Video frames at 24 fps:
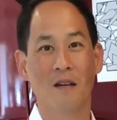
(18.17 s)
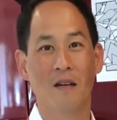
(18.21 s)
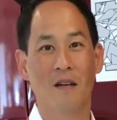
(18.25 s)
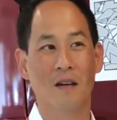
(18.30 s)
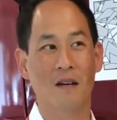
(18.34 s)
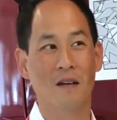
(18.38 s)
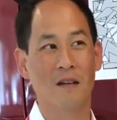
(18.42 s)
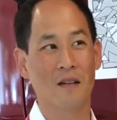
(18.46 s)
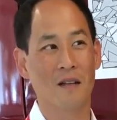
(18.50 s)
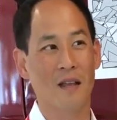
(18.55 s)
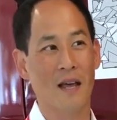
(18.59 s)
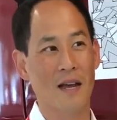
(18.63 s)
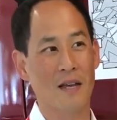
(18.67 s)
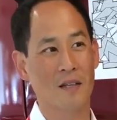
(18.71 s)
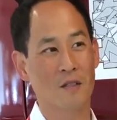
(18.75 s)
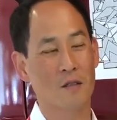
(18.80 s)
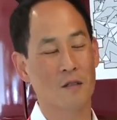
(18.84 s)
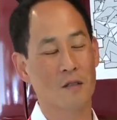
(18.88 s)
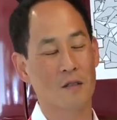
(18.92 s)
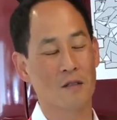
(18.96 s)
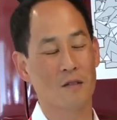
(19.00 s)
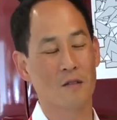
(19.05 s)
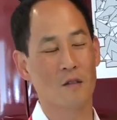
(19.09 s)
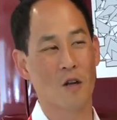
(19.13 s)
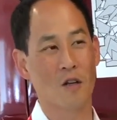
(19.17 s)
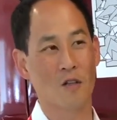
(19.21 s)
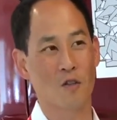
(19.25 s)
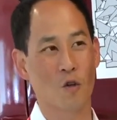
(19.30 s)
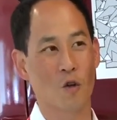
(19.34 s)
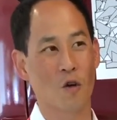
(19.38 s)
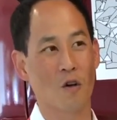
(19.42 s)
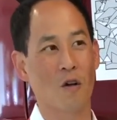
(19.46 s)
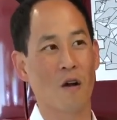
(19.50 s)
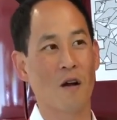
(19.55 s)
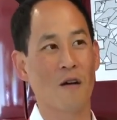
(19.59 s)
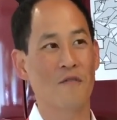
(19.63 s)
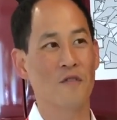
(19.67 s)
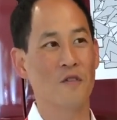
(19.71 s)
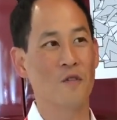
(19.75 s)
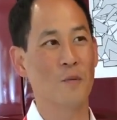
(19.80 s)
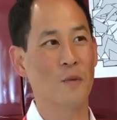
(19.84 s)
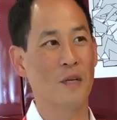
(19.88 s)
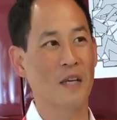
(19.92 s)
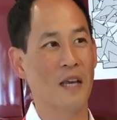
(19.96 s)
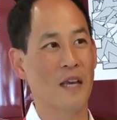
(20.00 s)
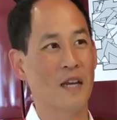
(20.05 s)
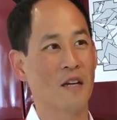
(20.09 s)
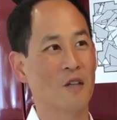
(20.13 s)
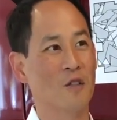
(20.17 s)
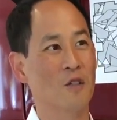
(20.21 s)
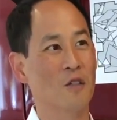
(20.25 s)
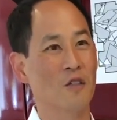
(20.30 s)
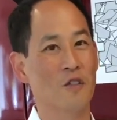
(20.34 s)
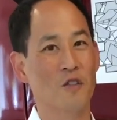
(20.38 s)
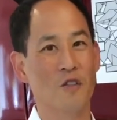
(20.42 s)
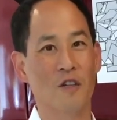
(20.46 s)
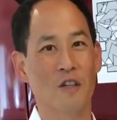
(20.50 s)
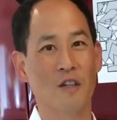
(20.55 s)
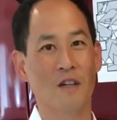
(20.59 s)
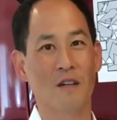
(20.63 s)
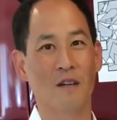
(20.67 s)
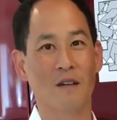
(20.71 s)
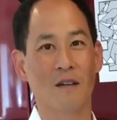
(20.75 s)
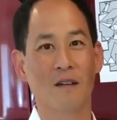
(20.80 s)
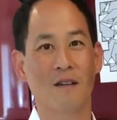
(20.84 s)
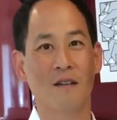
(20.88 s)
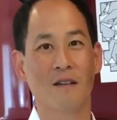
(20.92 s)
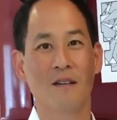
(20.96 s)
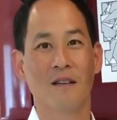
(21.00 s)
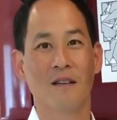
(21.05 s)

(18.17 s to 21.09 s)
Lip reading: I started off as a mechanical engineer,